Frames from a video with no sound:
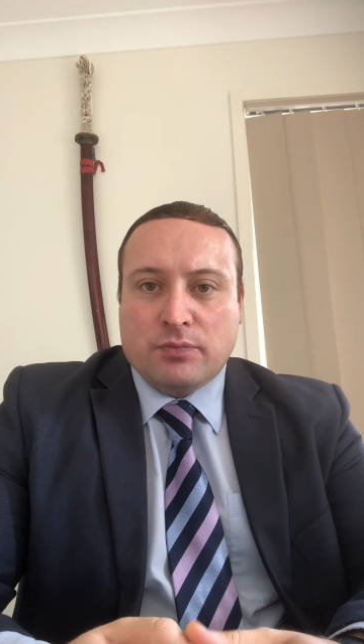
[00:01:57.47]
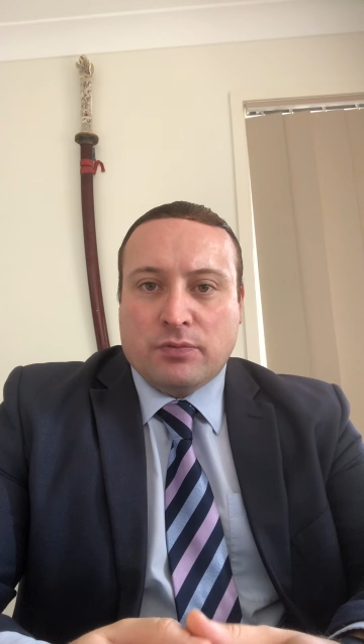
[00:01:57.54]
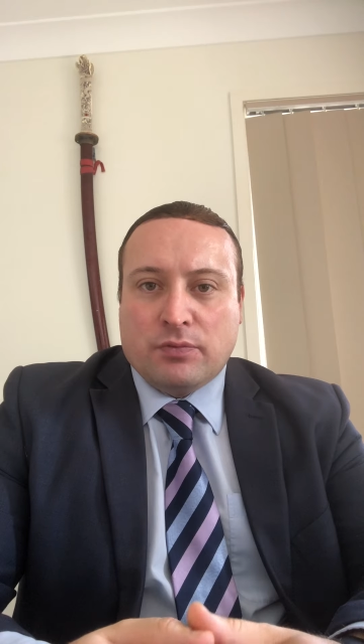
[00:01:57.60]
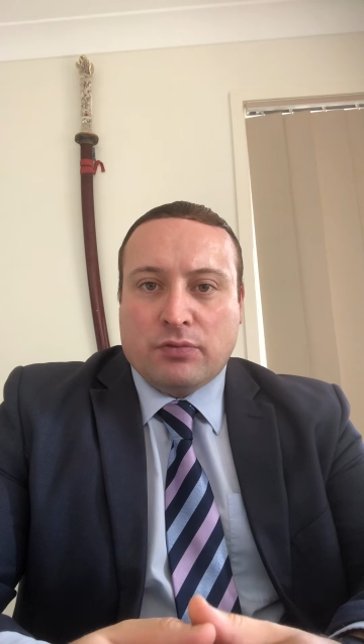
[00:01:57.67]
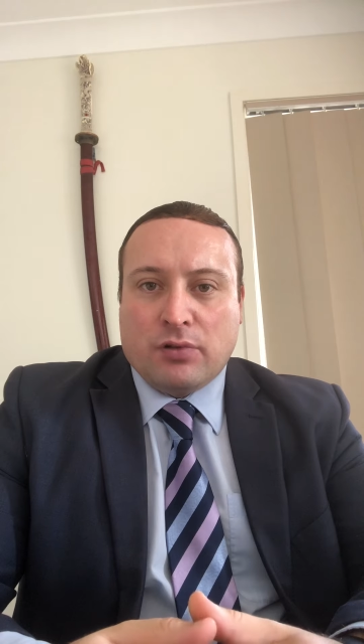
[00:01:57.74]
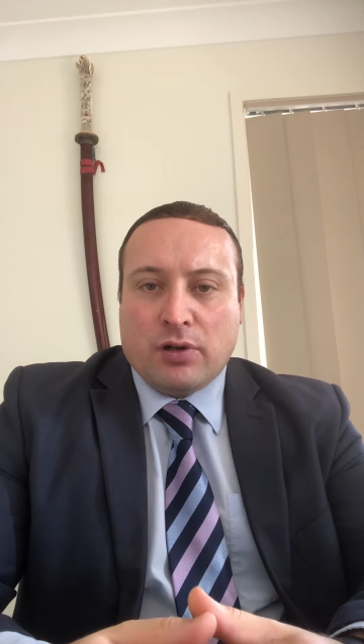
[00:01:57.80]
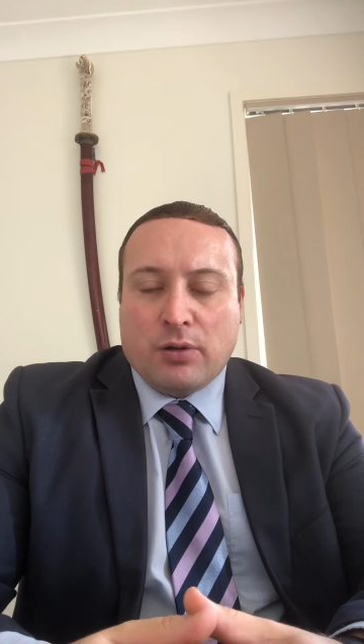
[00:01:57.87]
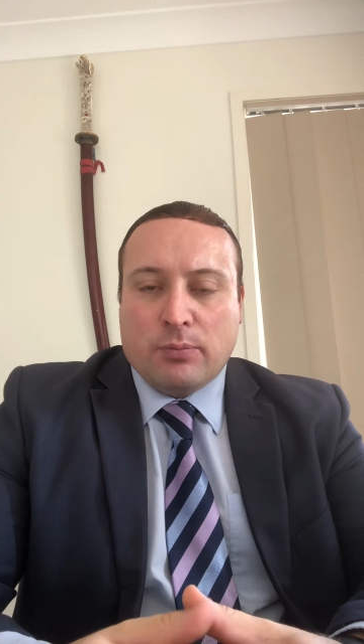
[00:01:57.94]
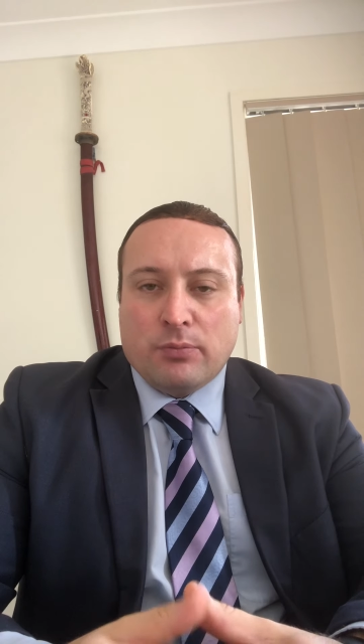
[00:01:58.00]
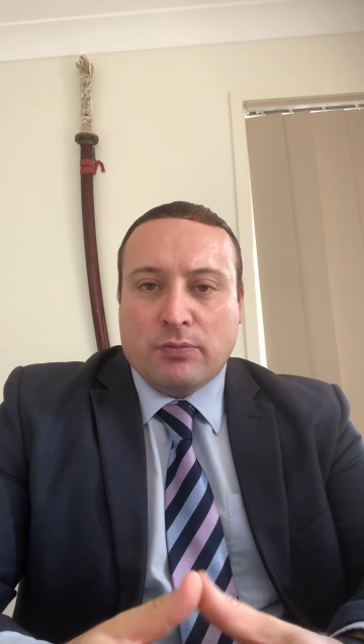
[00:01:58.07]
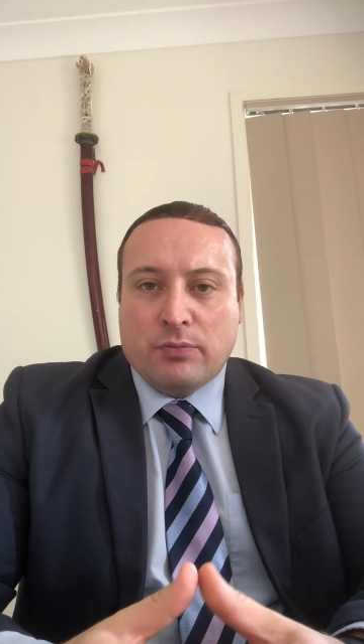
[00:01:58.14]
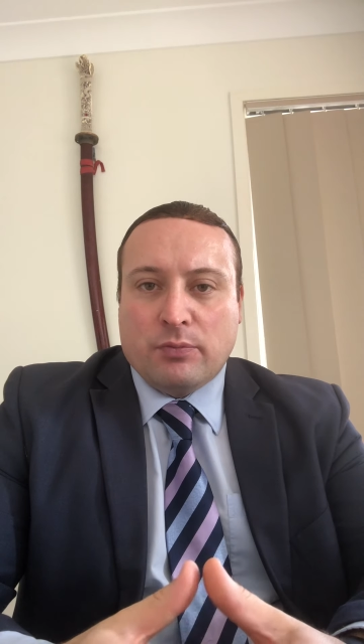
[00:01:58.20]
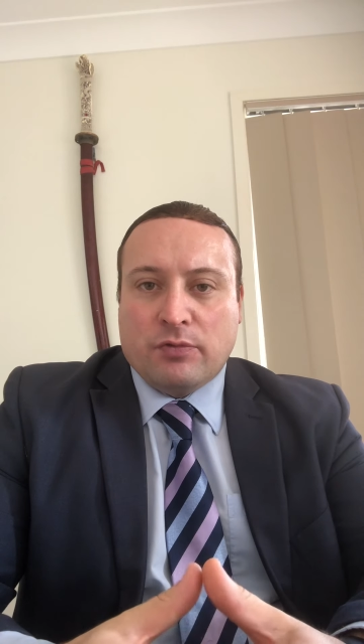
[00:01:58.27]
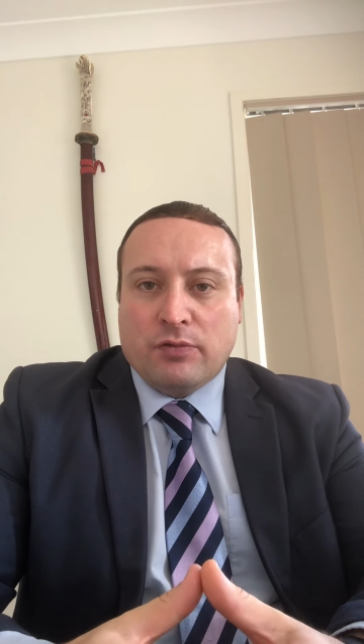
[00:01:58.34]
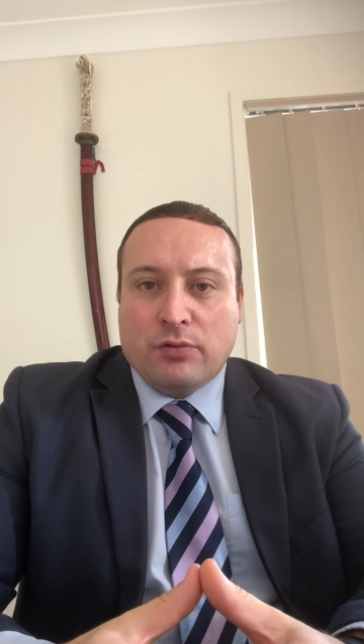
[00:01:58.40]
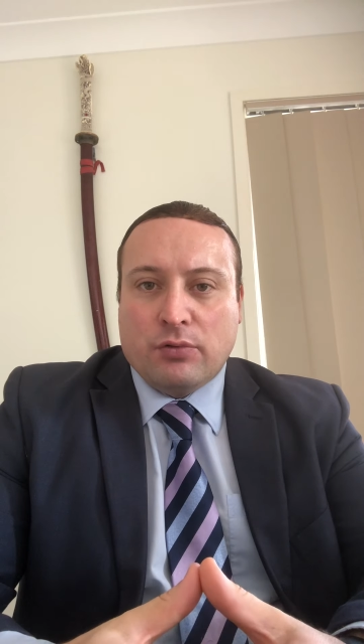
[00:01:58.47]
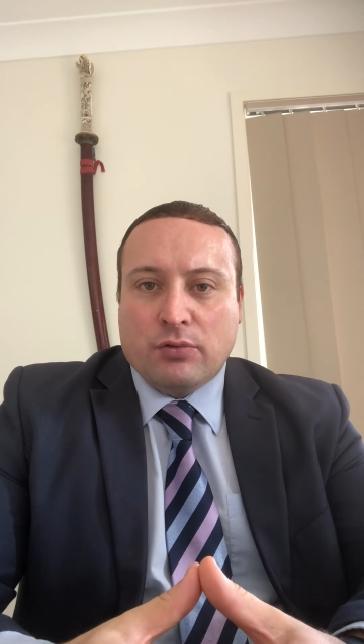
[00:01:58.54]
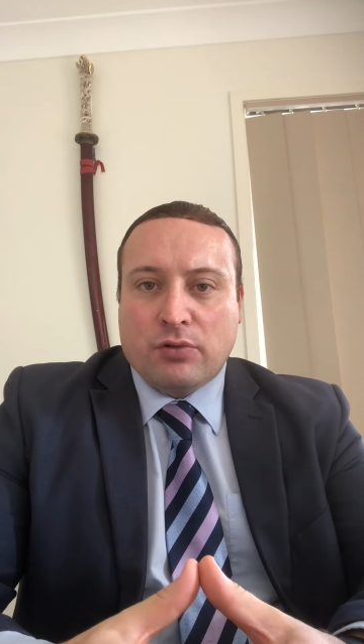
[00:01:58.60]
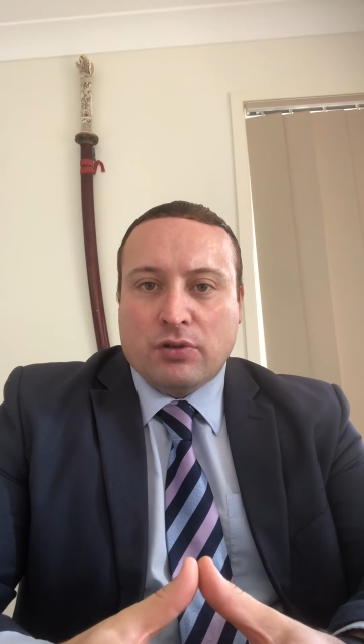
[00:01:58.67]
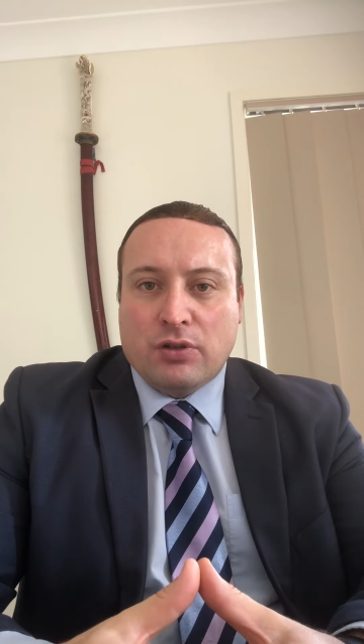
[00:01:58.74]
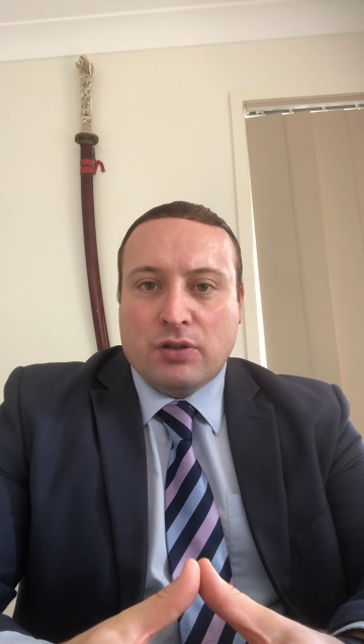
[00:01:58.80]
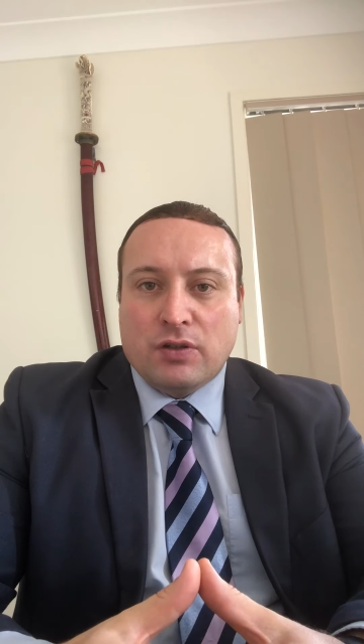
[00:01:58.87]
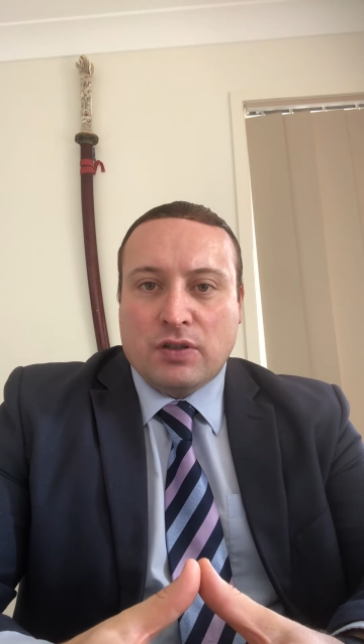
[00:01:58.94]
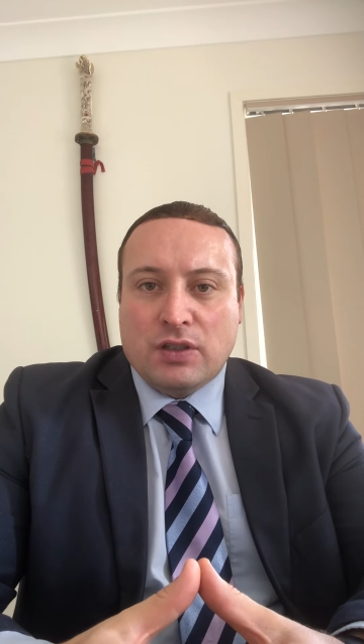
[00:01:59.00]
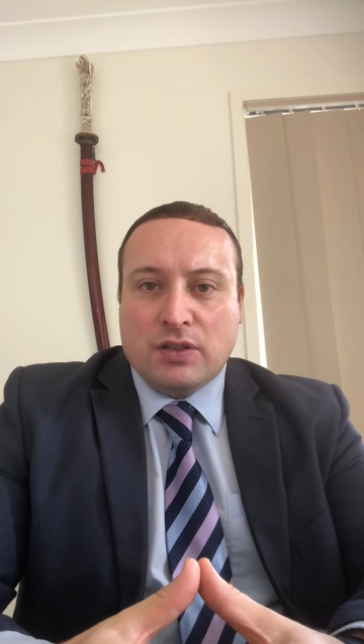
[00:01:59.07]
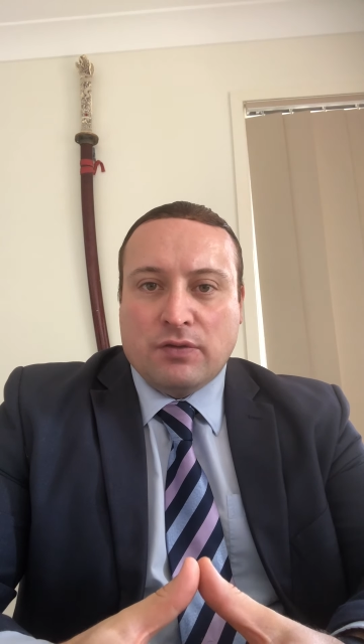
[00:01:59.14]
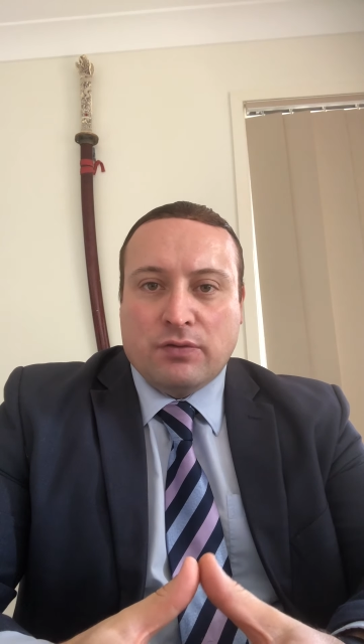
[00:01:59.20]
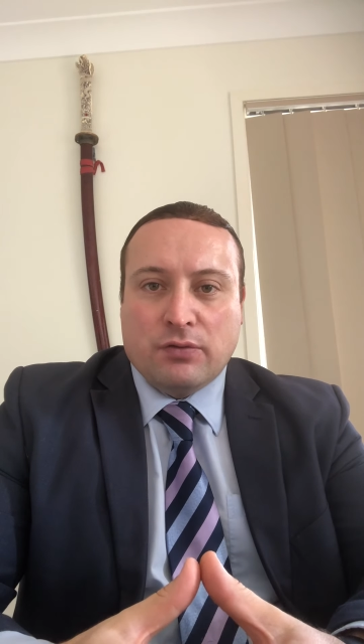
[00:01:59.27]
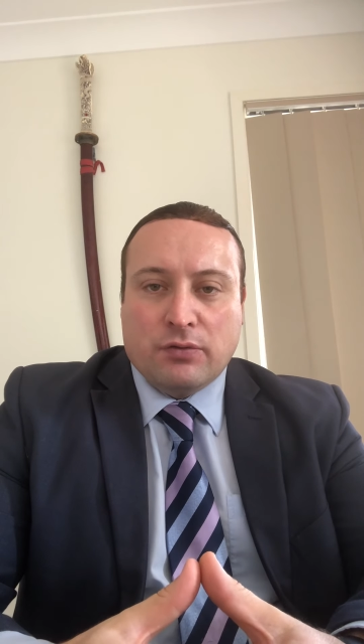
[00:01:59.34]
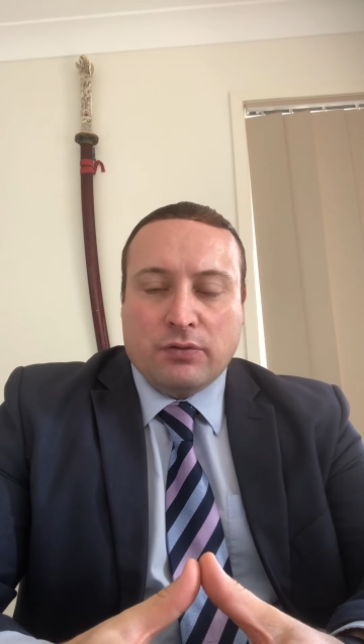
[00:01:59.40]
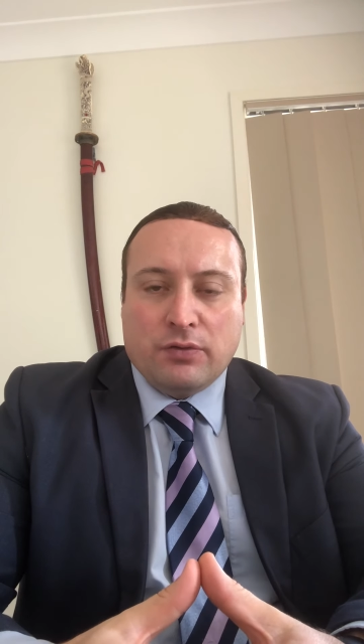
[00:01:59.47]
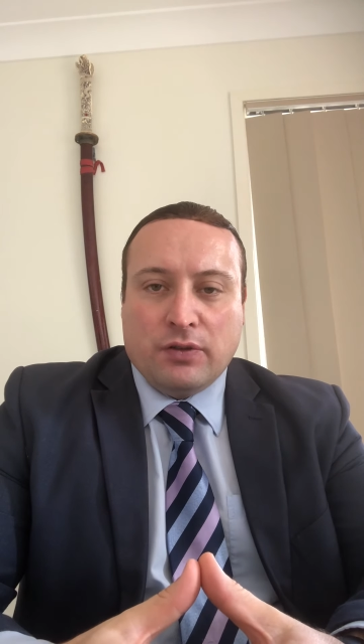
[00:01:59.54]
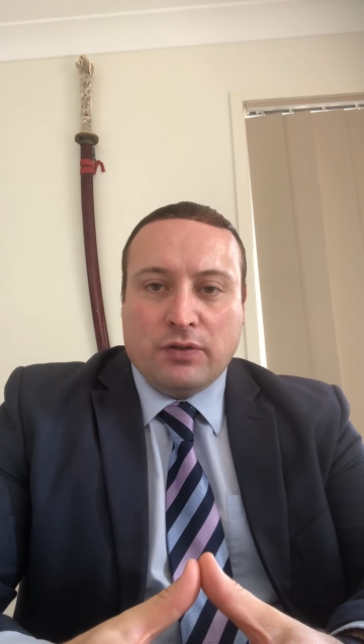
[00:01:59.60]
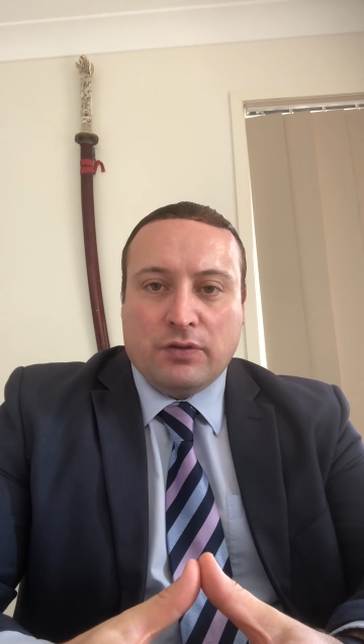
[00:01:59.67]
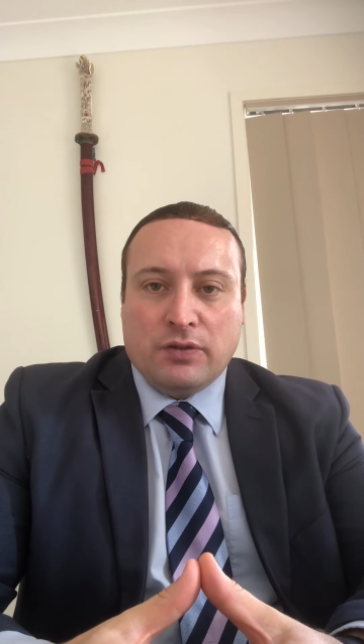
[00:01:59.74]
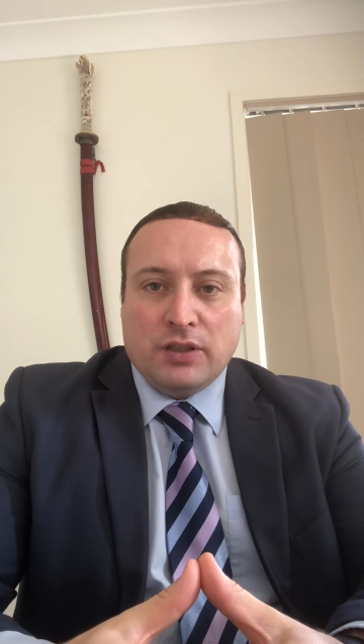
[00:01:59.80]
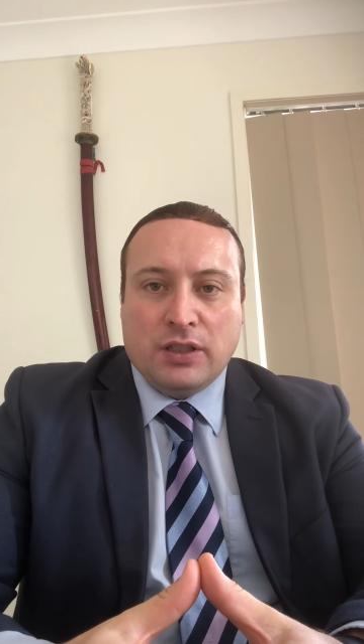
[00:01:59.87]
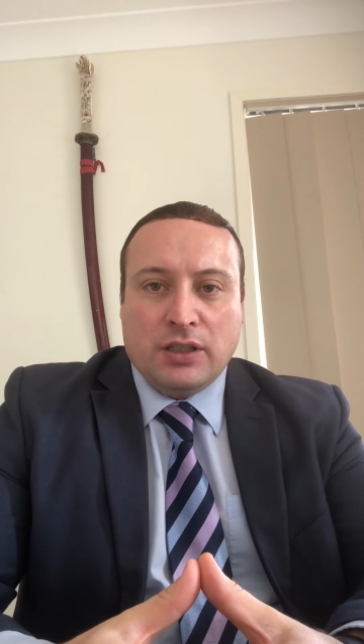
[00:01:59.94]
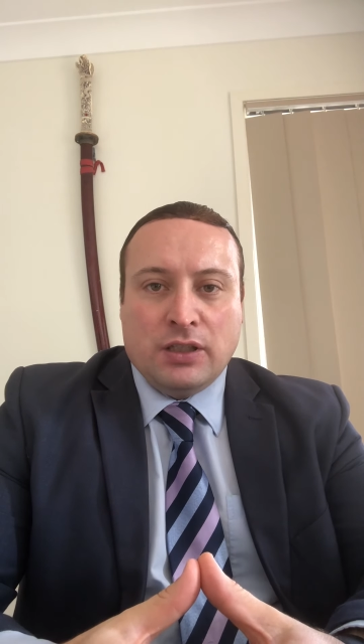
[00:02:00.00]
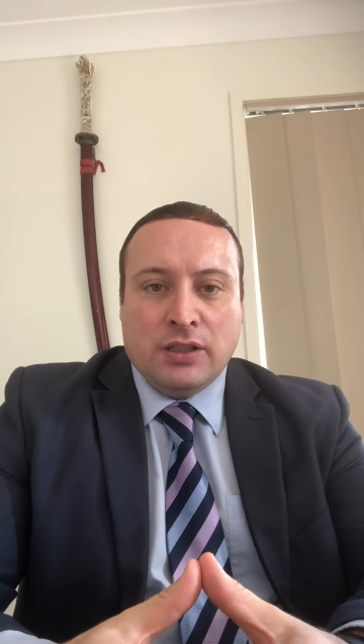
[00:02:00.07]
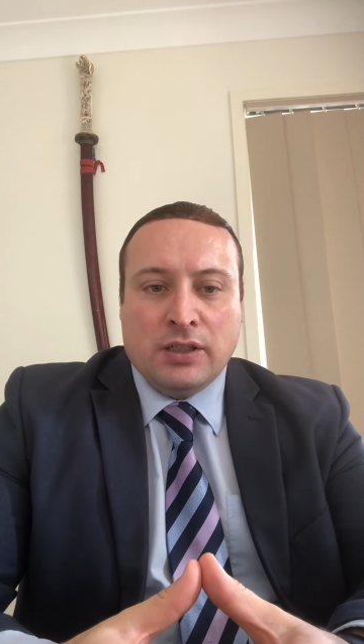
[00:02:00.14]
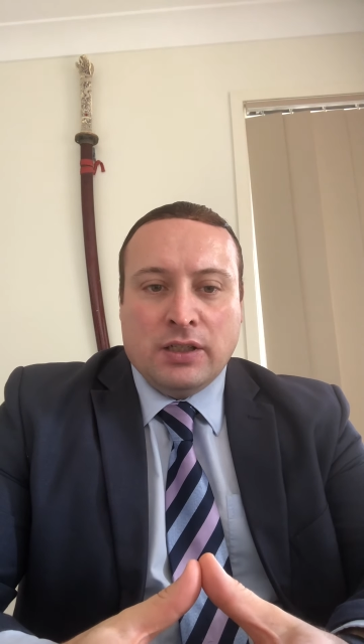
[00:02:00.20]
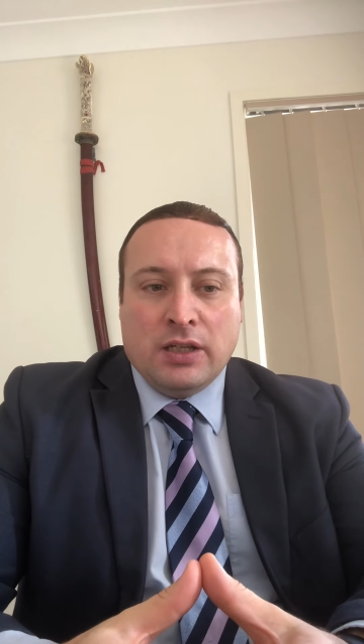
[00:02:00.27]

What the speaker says: from 430, 450,